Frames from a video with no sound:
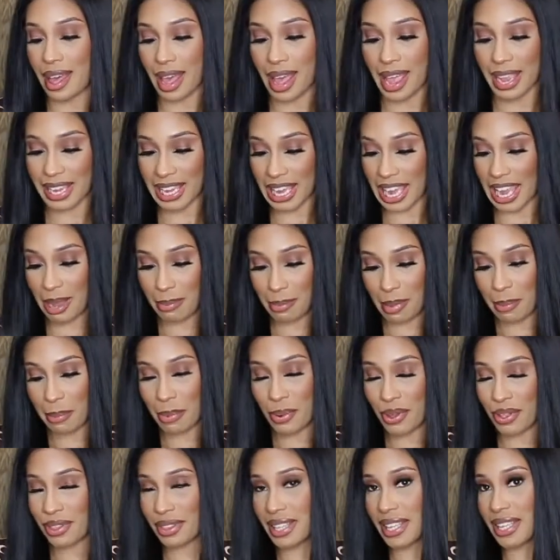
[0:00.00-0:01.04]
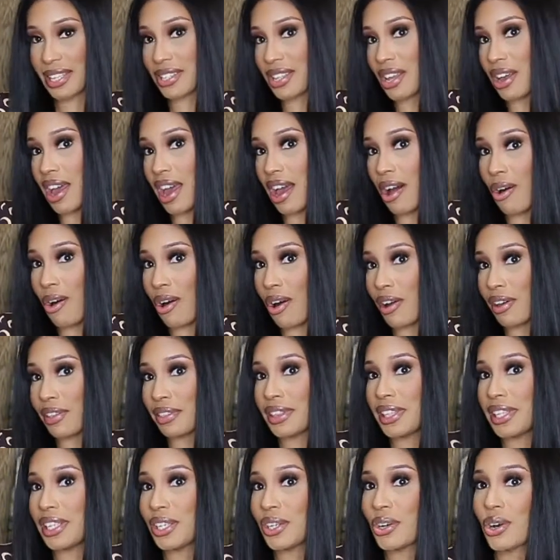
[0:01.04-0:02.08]
I came up on these on
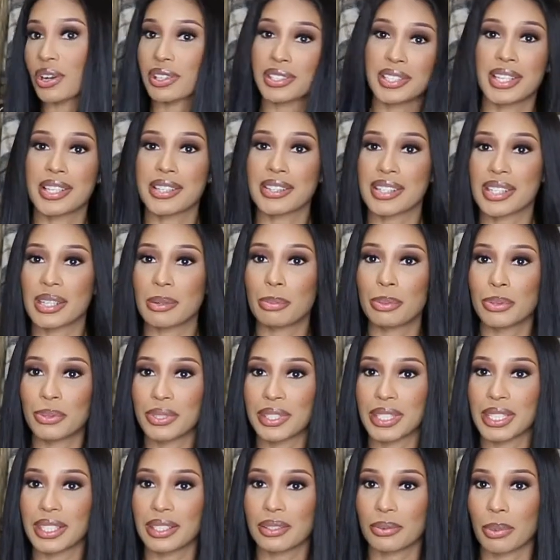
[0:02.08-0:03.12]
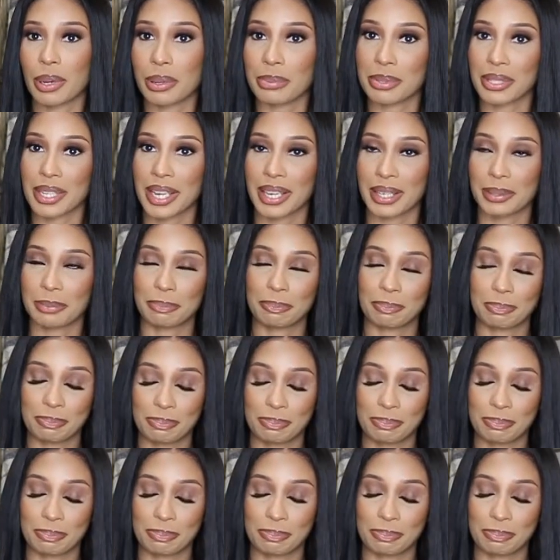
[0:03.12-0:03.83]
the Gaudenzi Boutique website.